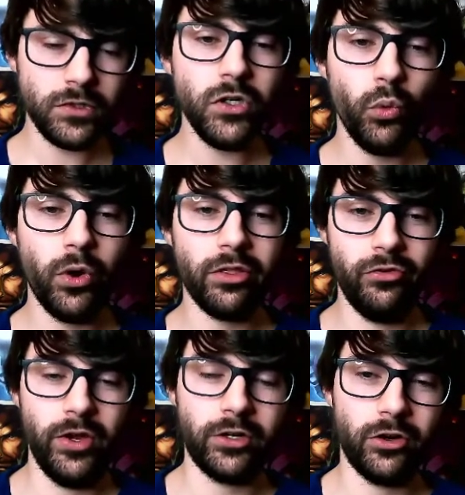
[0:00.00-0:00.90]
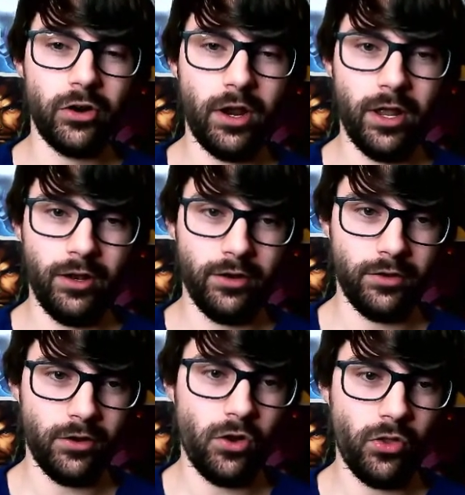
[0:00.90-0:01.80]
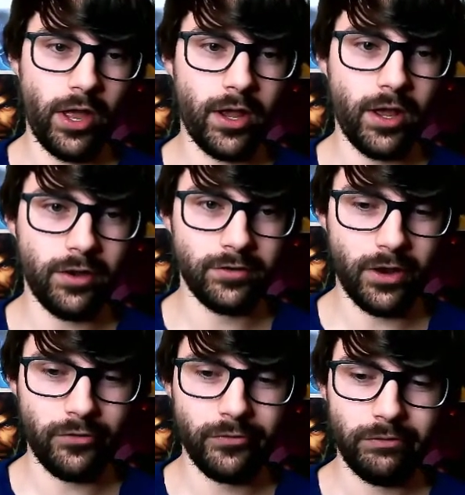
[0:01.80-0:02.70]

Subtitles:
with Viktor and all that kind of stuff.